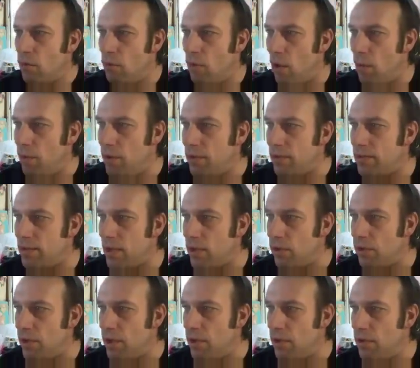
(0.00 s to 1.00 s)
What we see
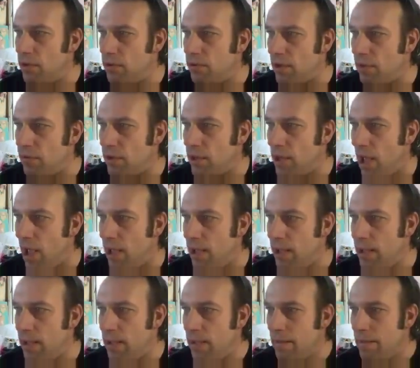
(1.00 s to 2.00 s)
on the news every
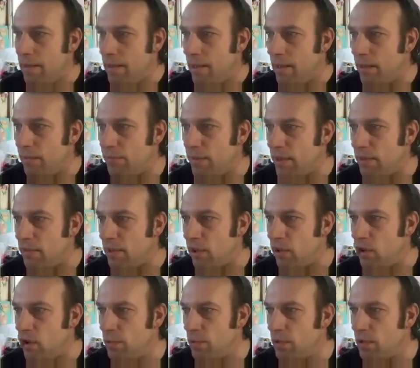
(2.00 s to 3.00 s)
day is things that
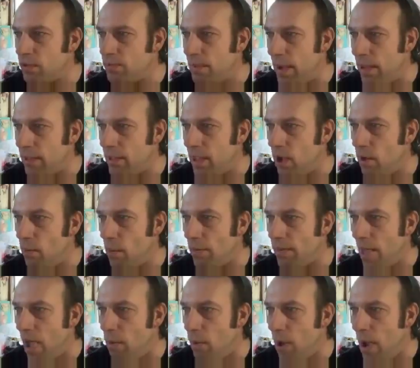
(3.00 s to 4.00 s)
humans made
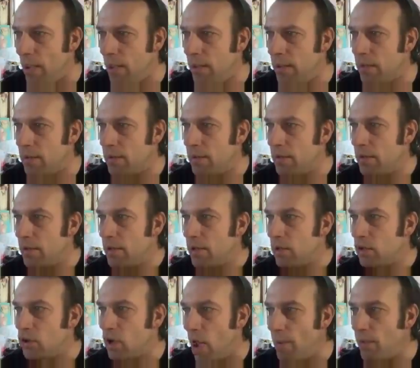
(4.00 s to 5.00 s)
that way.
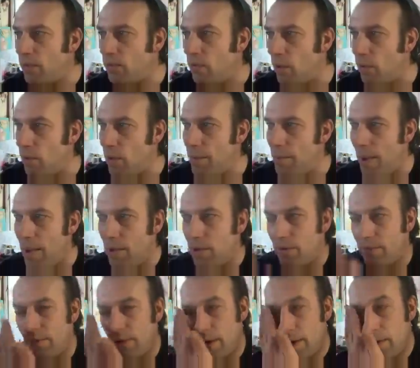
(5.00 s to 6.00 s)
Time is what we make
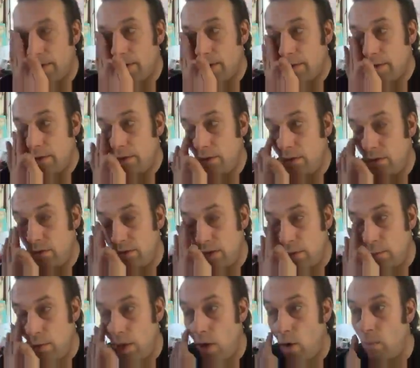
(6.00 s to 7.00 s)
of it. Use
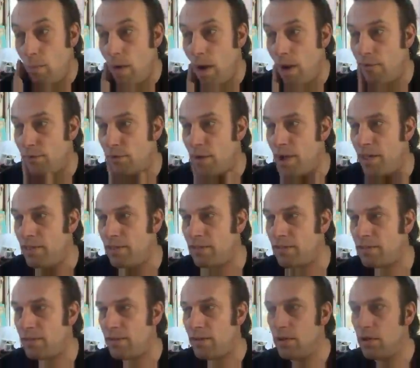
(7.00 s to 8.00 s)
it well, my
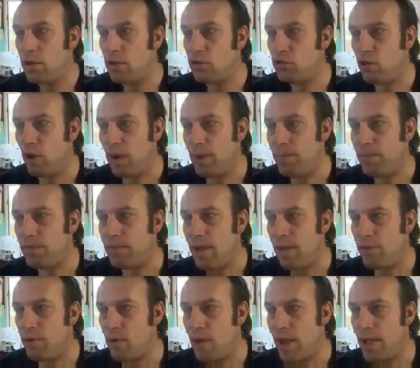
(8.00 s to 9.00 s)
friends. Dreams
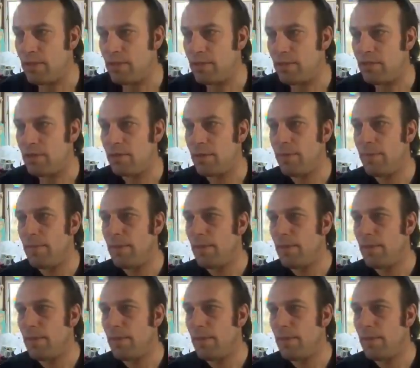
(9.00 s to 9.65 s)
never end.